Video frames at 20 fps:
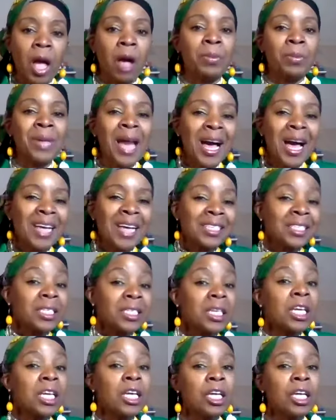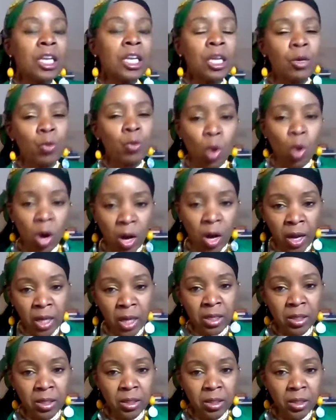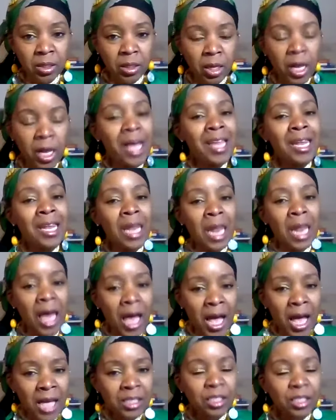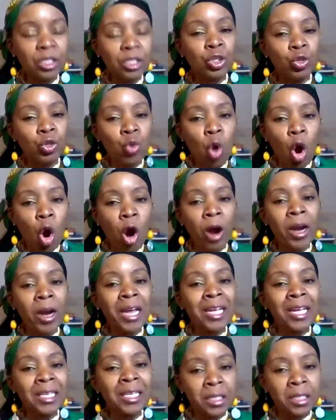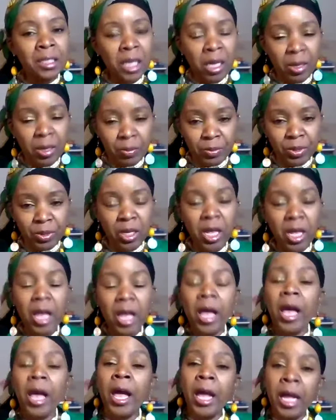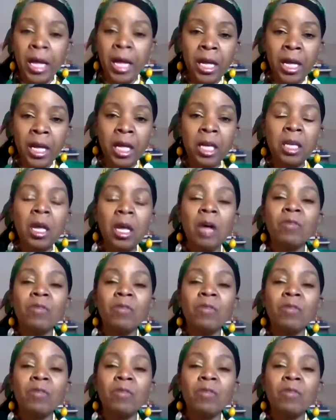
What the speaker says: applies to anyone unless you are exempt. And